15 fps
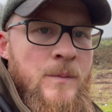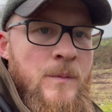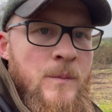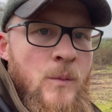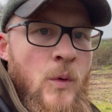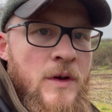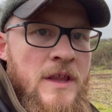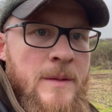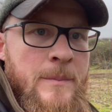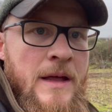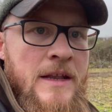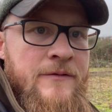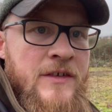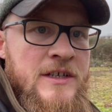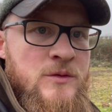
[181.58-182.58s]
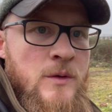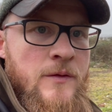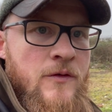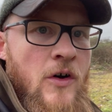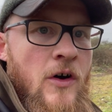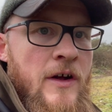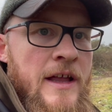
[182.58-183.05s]
One of the benefits we've
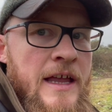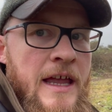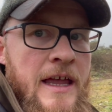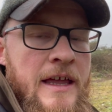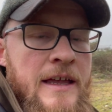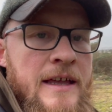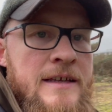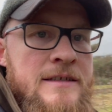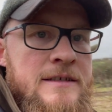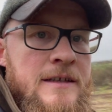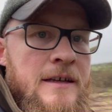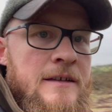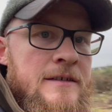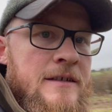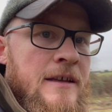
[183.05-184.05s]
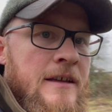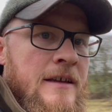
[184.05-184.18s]
got here is that